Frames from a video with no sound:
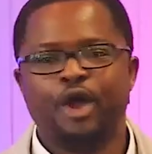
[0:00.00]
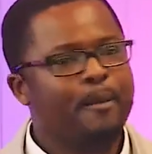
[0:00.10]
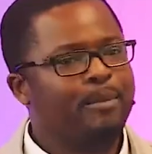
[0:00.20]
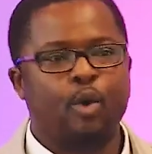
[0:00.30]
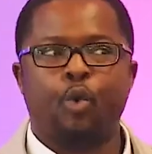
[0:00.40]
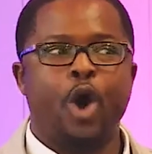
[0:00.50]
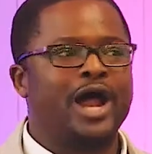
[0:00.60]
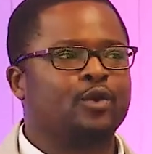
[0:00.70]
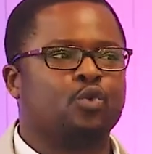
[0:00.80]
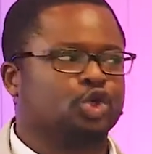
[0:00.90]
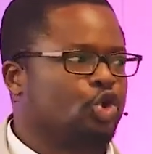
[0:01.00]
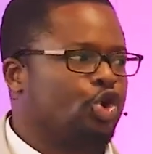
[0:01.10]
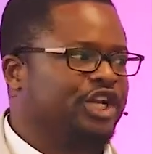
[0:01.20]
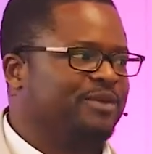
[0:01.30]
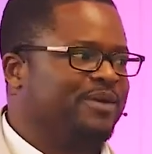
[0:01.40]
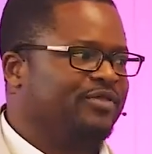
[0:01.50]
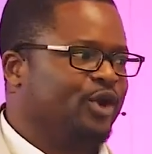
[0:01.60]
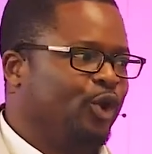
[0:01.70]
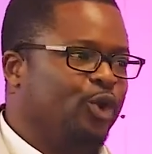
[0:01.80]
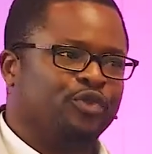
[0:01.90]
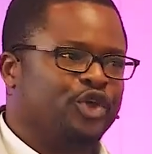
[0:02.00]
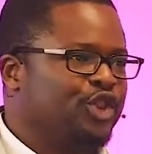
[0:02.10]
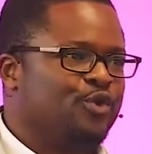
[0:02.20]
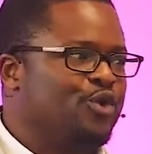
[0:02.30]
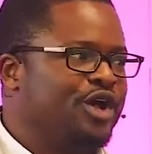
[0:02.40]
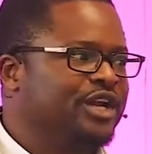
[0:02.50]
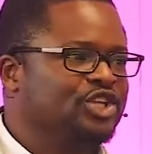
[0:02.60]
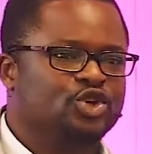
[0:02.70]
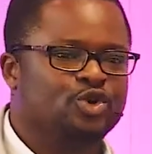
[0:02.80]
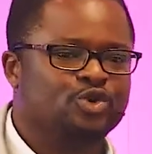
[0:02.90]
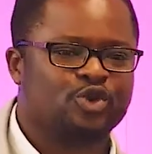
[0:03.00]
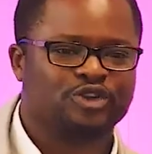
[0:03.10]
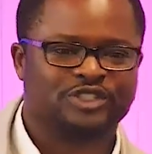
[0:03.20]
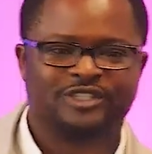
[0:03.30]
thing, but one was ordered by the Lord. The other one is your own